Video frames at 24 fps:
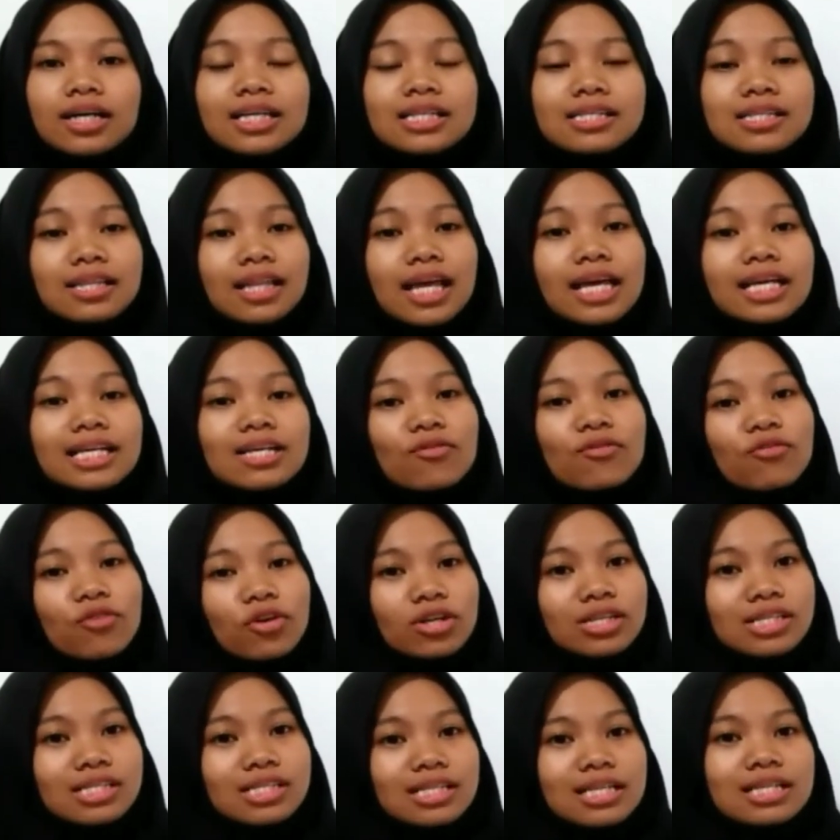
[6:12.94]
It's like
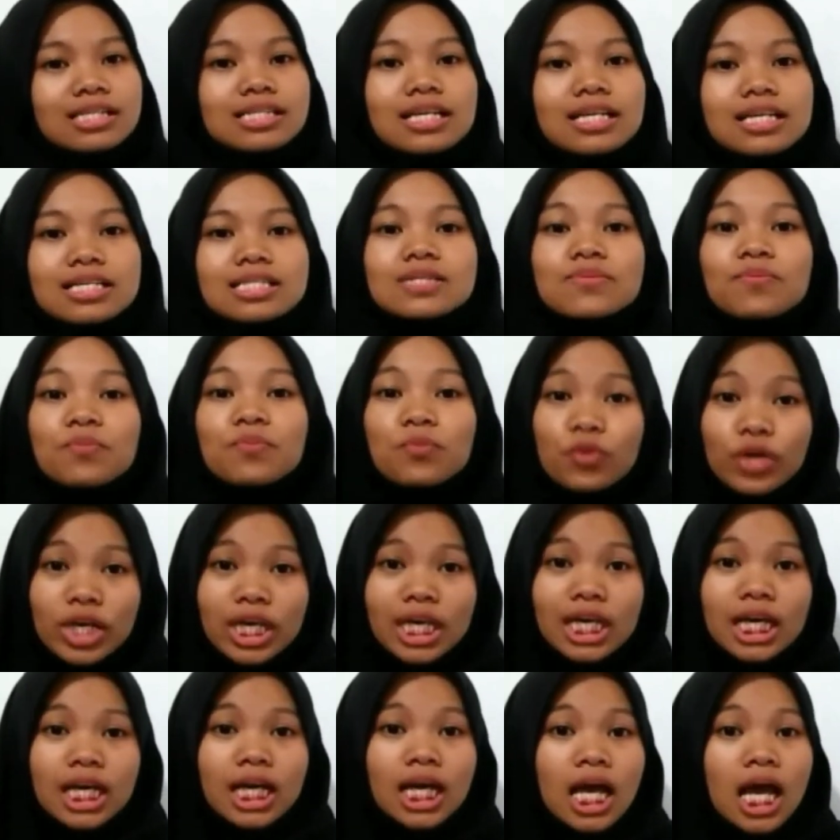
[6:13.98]
words such as
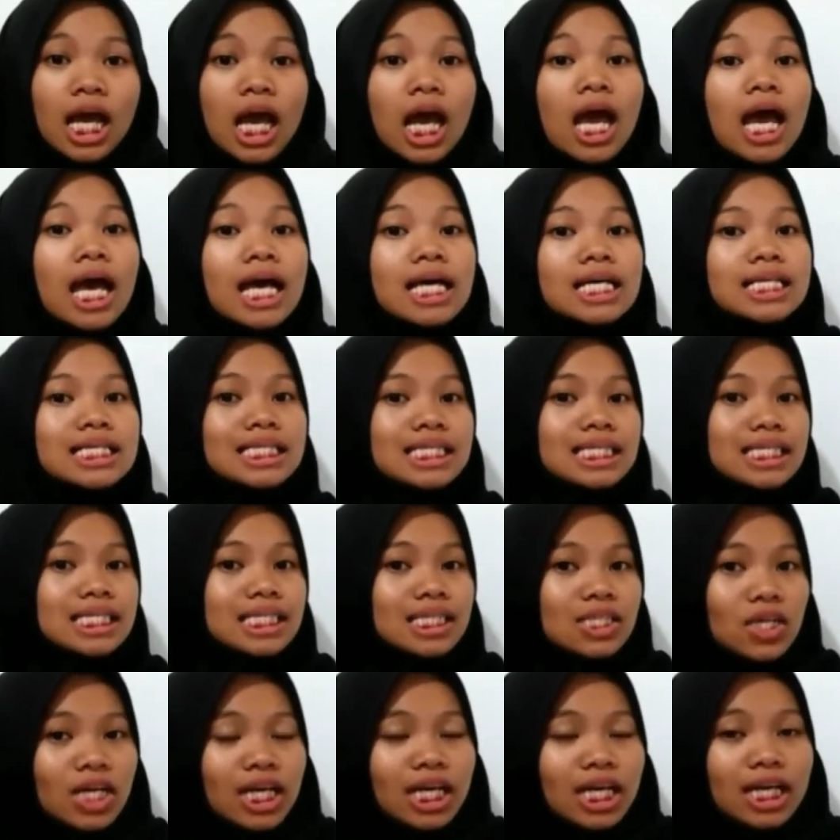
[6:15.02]
spring,
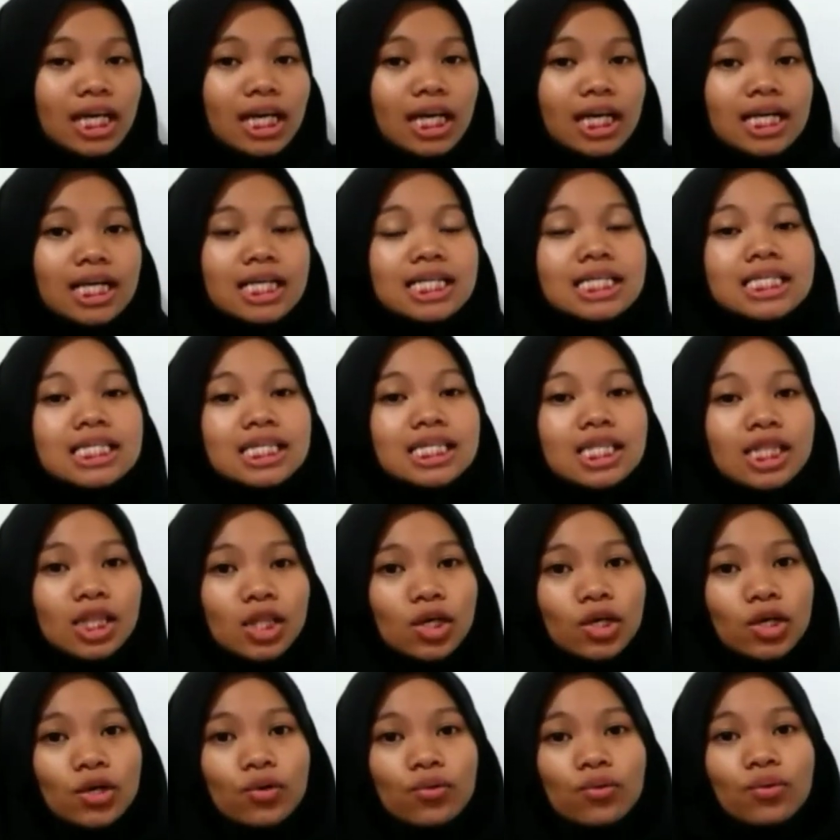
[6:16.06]
string,
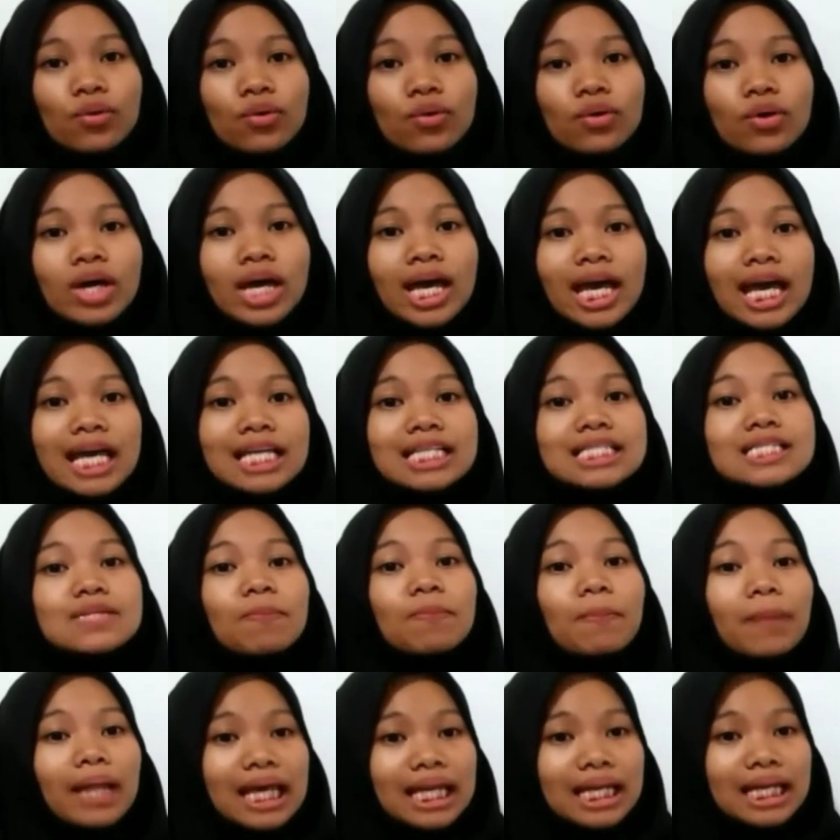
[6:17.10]
few, and
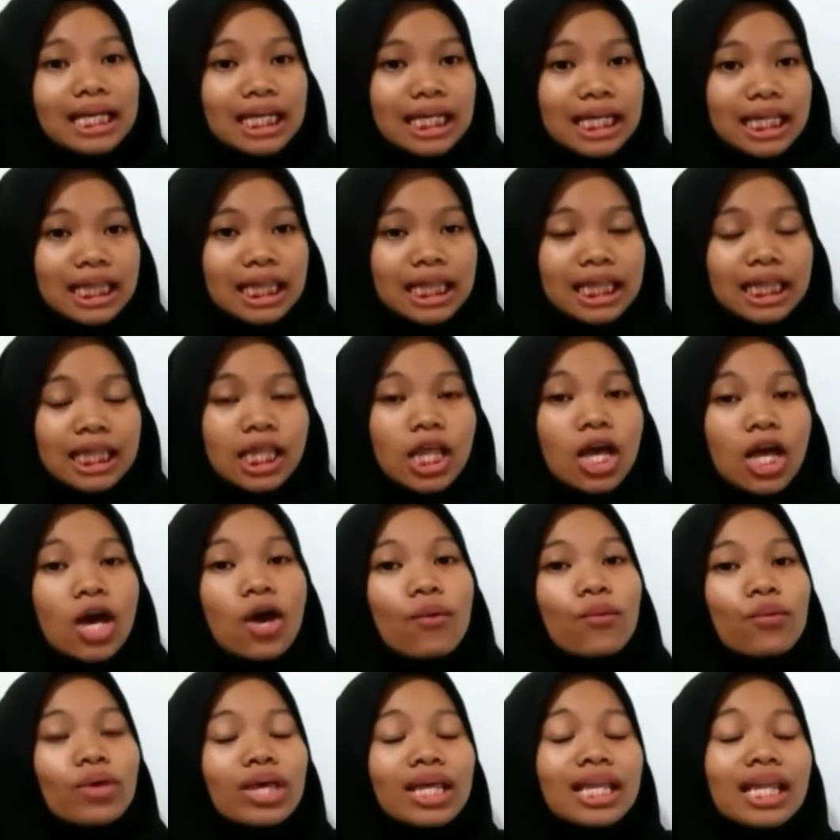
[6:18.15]
splendid.
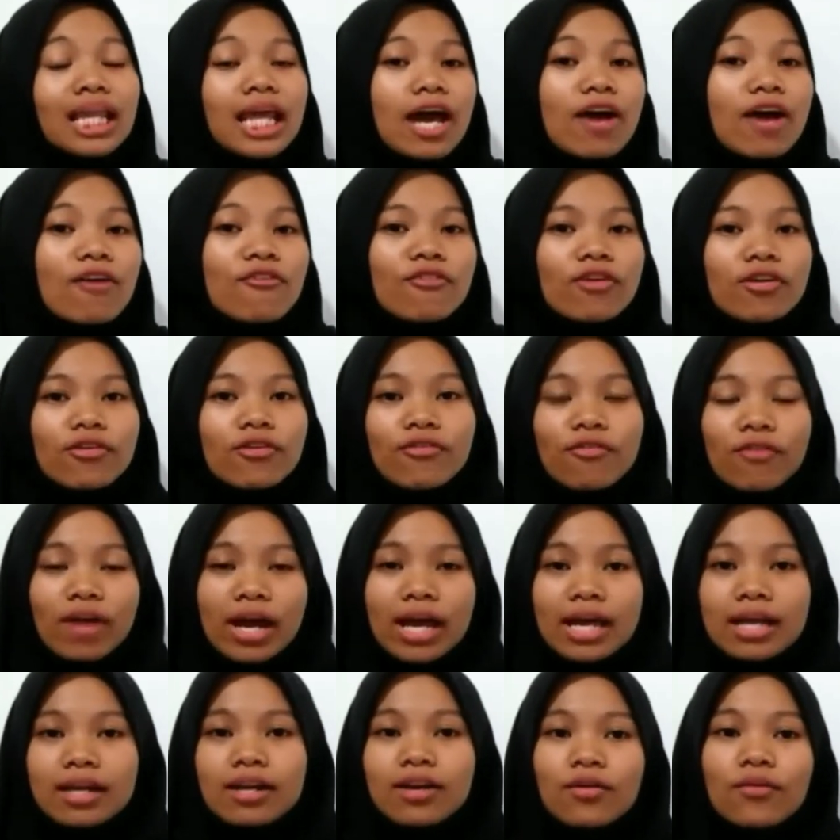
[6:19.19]
We never
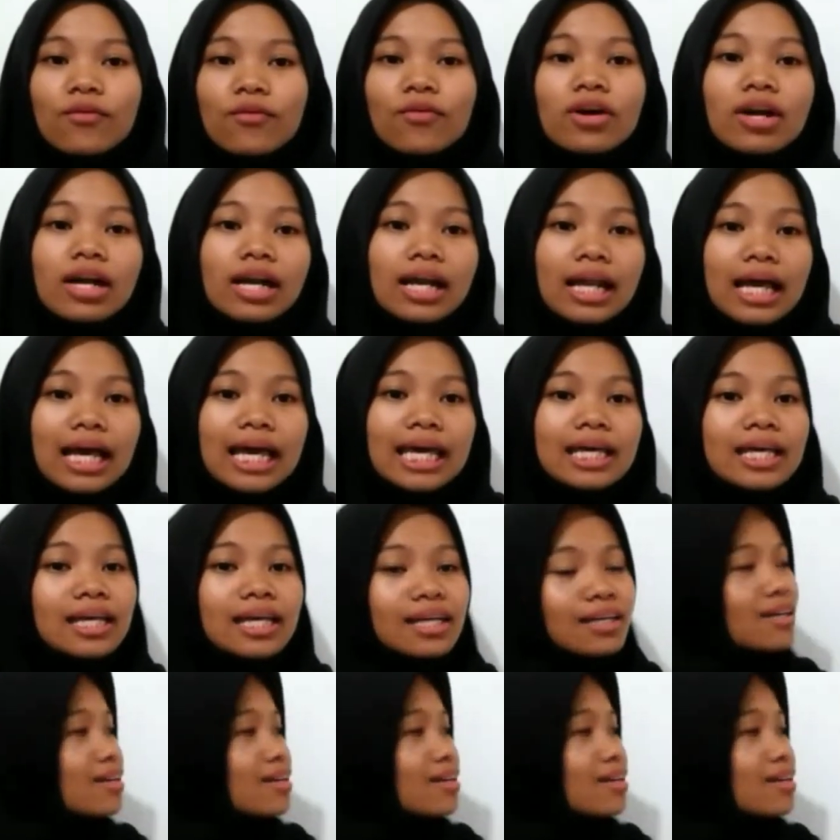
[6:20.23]
find a word like.